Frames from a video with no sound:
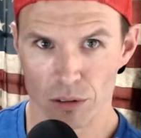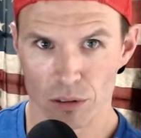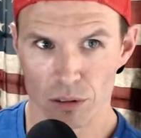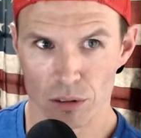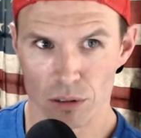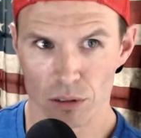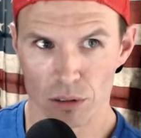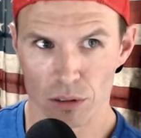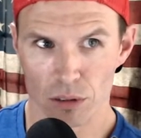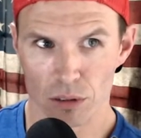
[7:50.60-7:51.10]

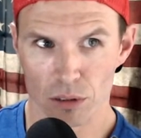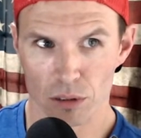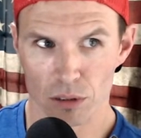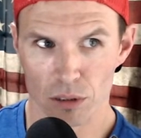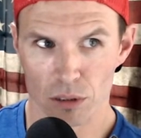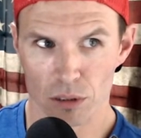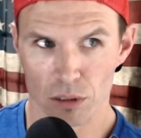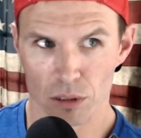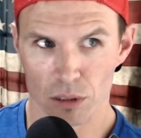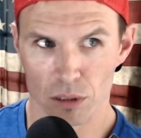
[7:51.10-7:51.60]

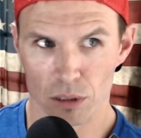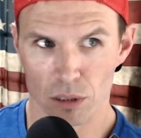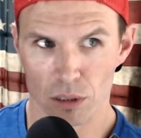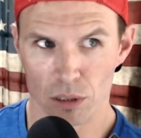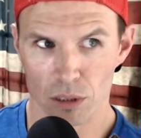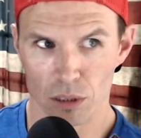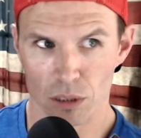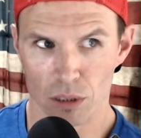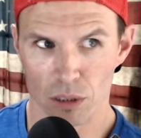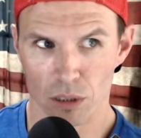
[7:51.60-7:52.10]

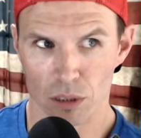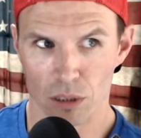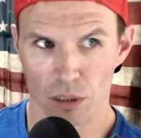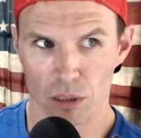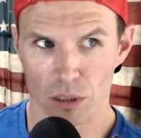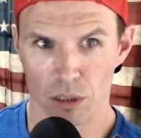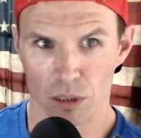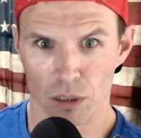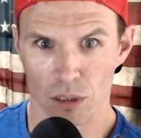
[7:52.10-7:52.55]
(no one is talking)